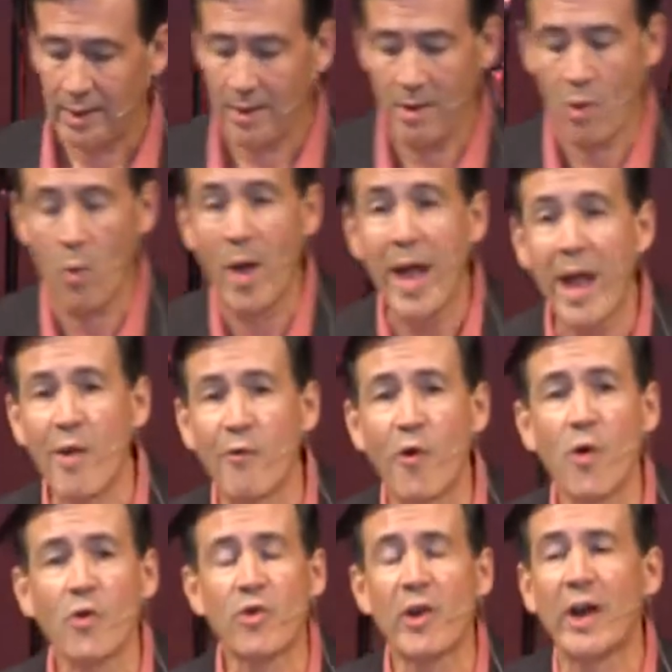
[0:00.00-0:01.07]
No way,
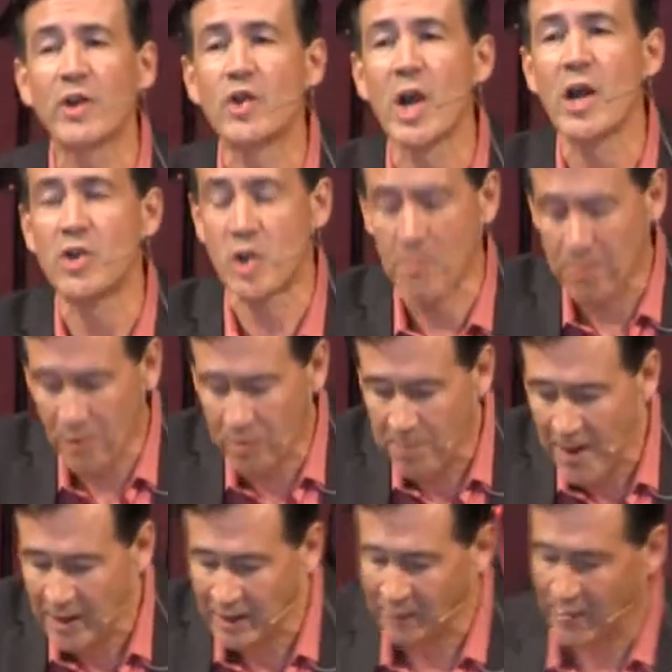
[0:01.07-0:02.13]
folks, you got to change your
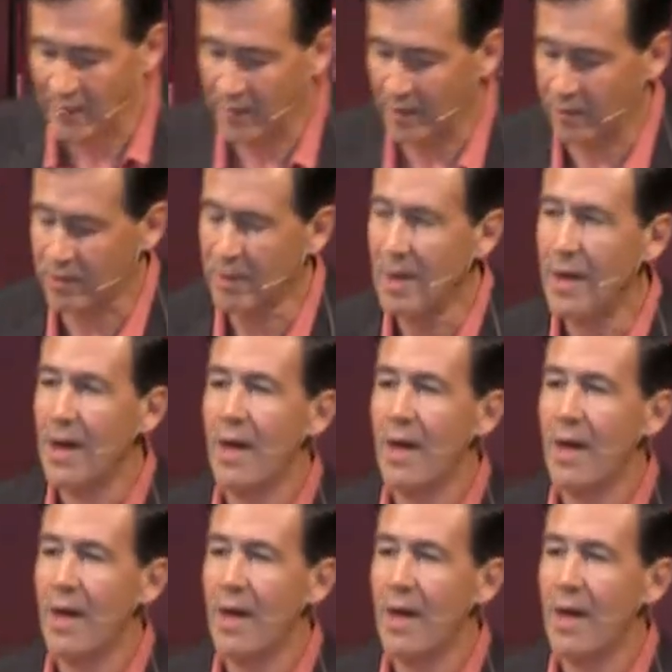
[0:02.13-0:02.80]
perspective on this.